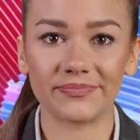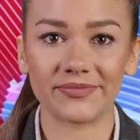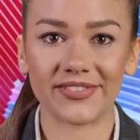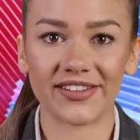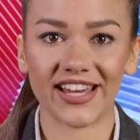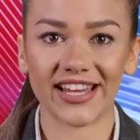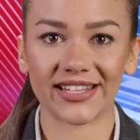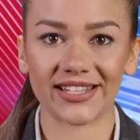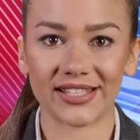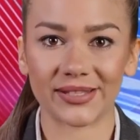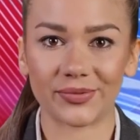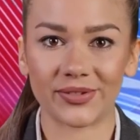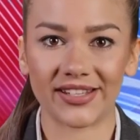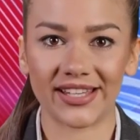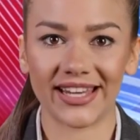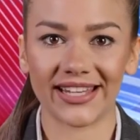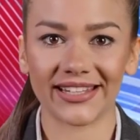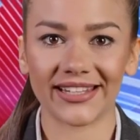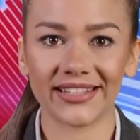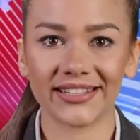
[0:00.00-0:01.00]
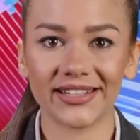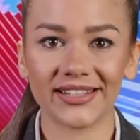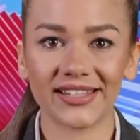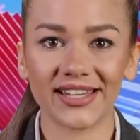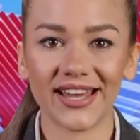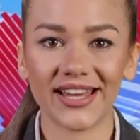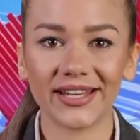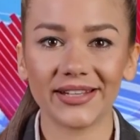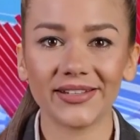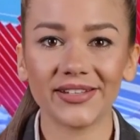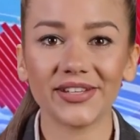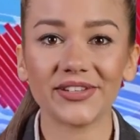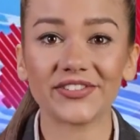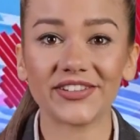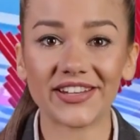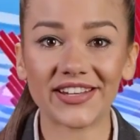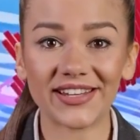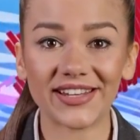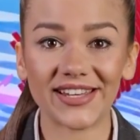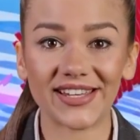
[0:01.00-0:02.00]
Thanks for taking the time to
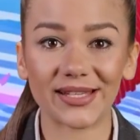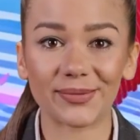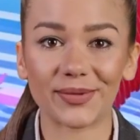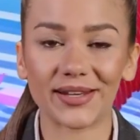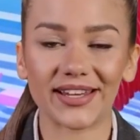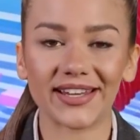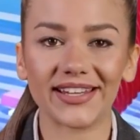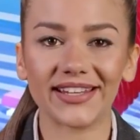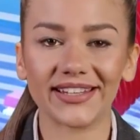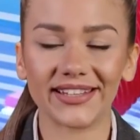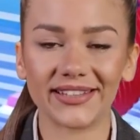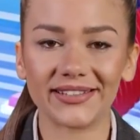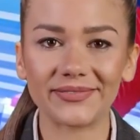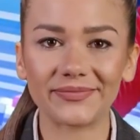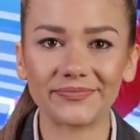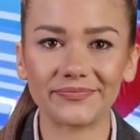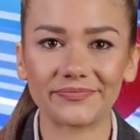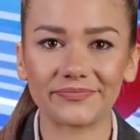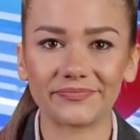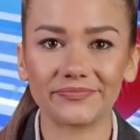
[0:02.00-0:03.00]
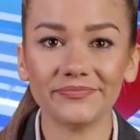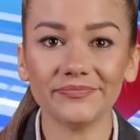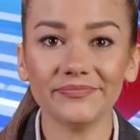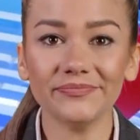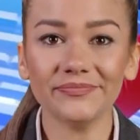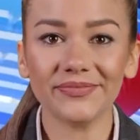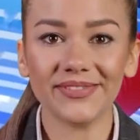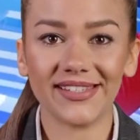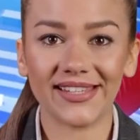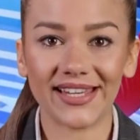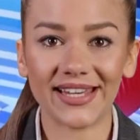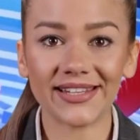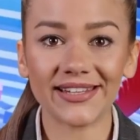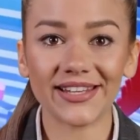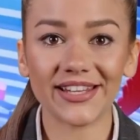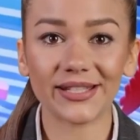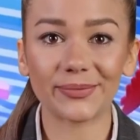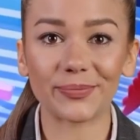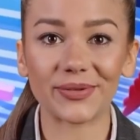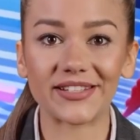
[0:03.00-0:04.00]
view this video. So
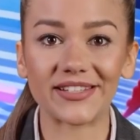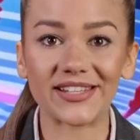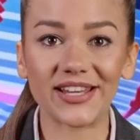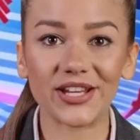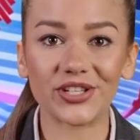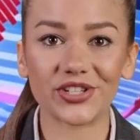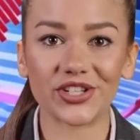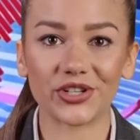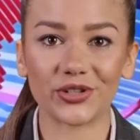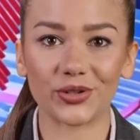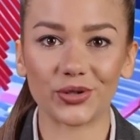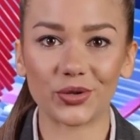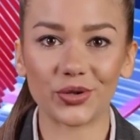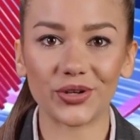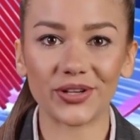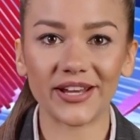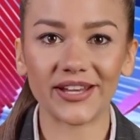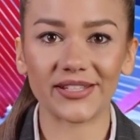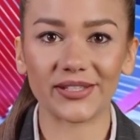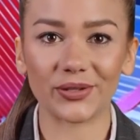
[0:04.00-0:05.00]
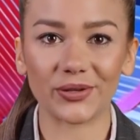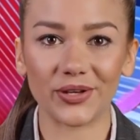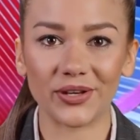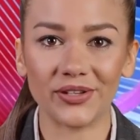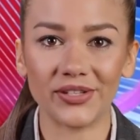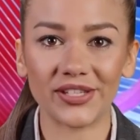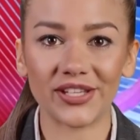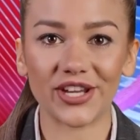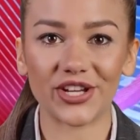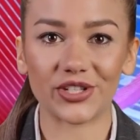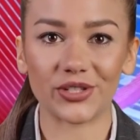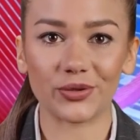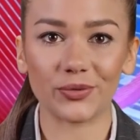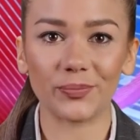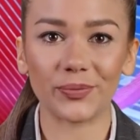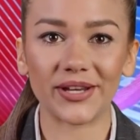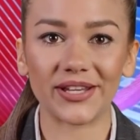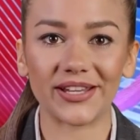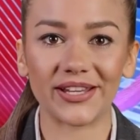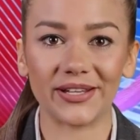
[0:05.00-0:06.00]
keep in touch and join us on our
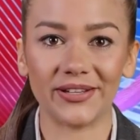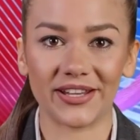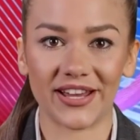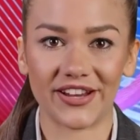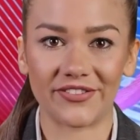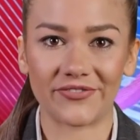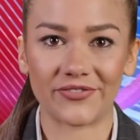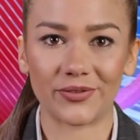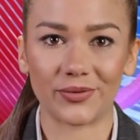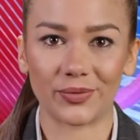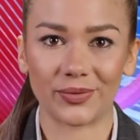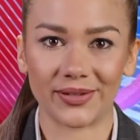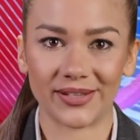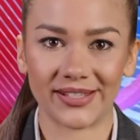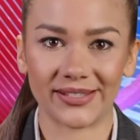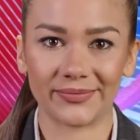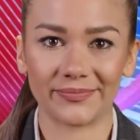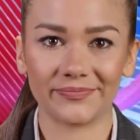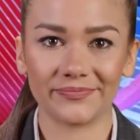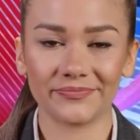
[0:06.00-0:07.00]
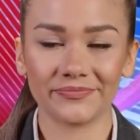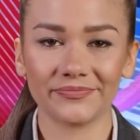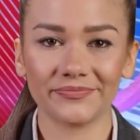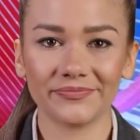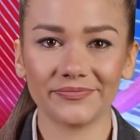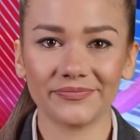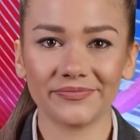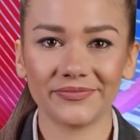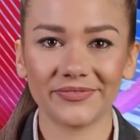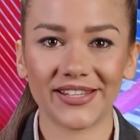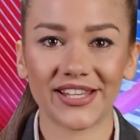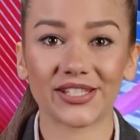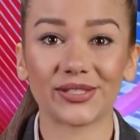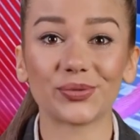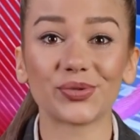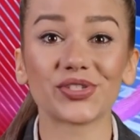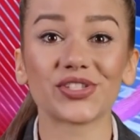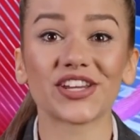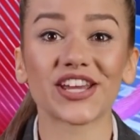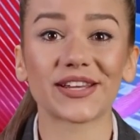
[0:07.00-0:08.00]
social media platforms.
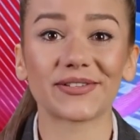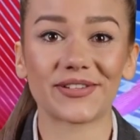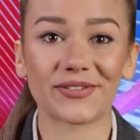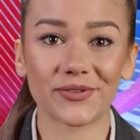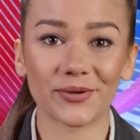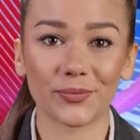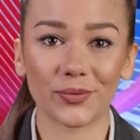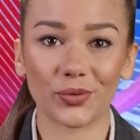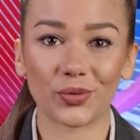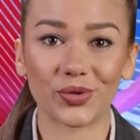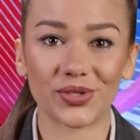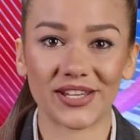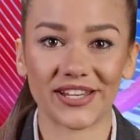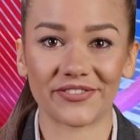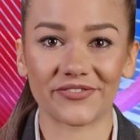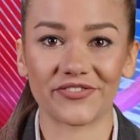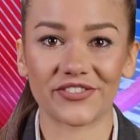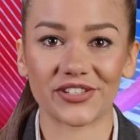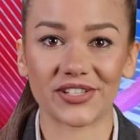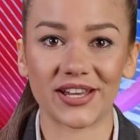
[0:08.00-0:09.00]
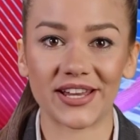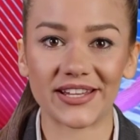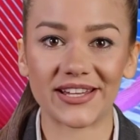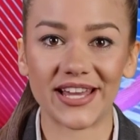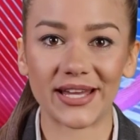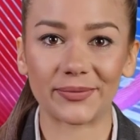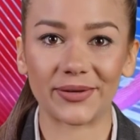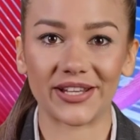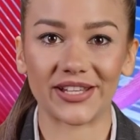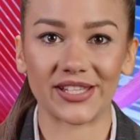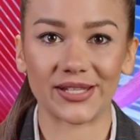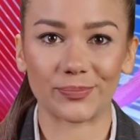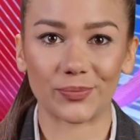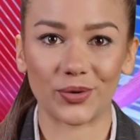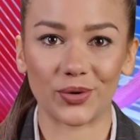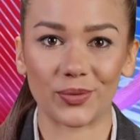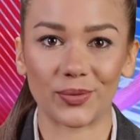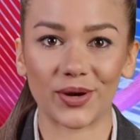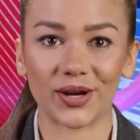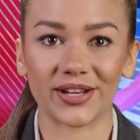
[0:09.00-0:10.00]
This was Gemma reporting for Dynamic
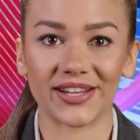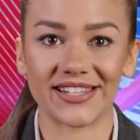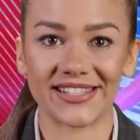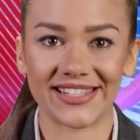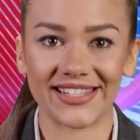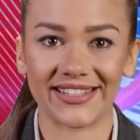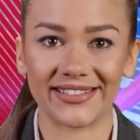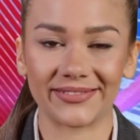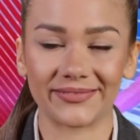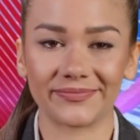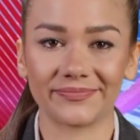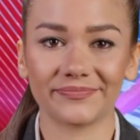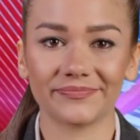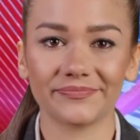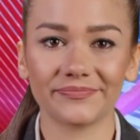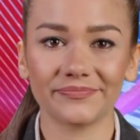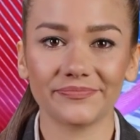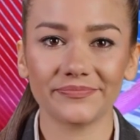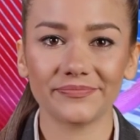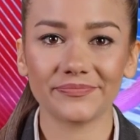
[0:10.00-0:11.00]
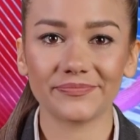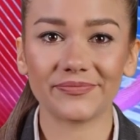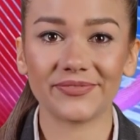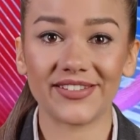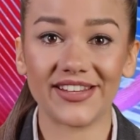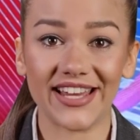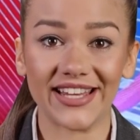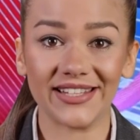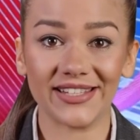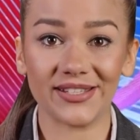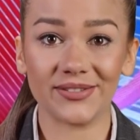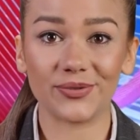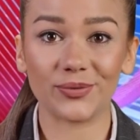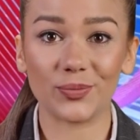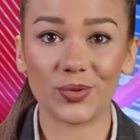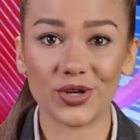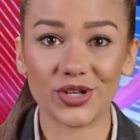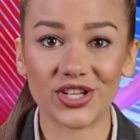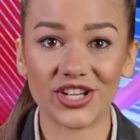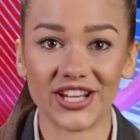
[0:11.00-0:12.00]
Sport Marketing. Thanks
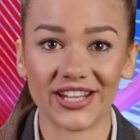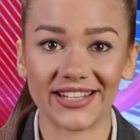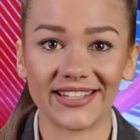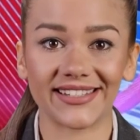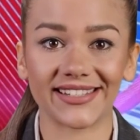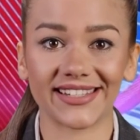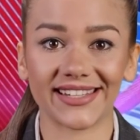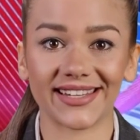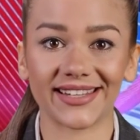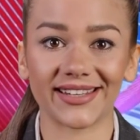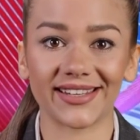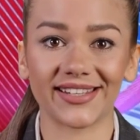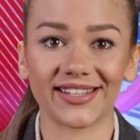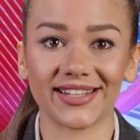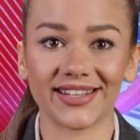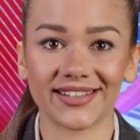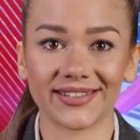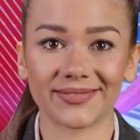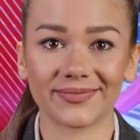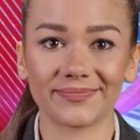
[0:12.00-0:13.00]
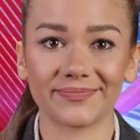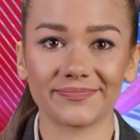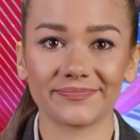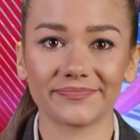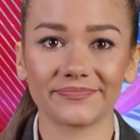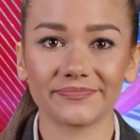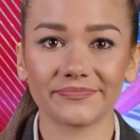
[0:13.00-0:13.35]
for watching and see you soon.